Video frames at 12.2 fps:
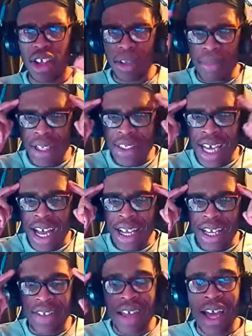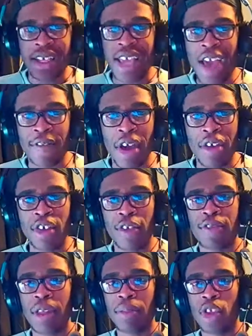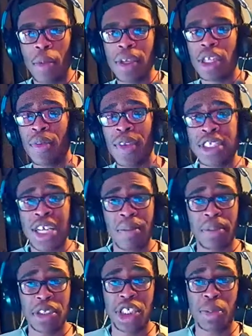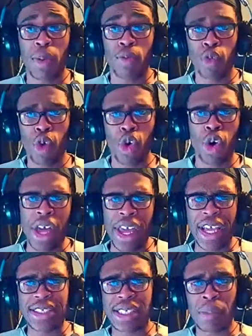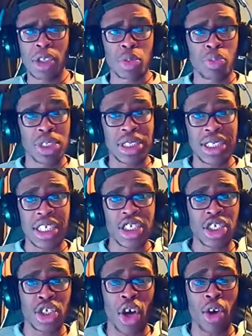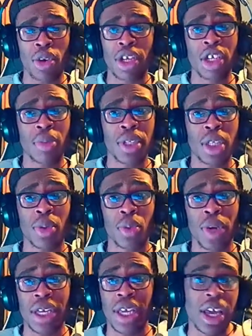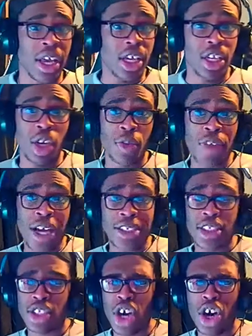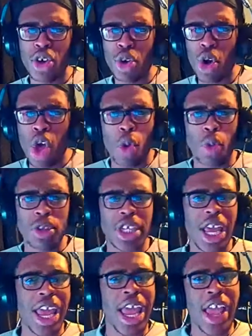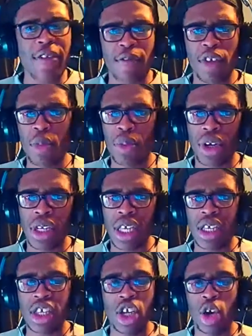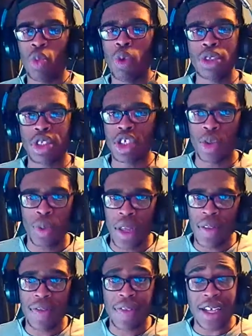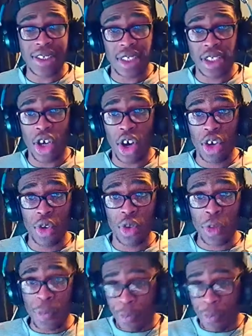mentality that, yeah, fair enough, the WWE Championship on Raw is the most prestigious title in WWE. You know, that's the title which everybody, you know, wants to win. That's the title,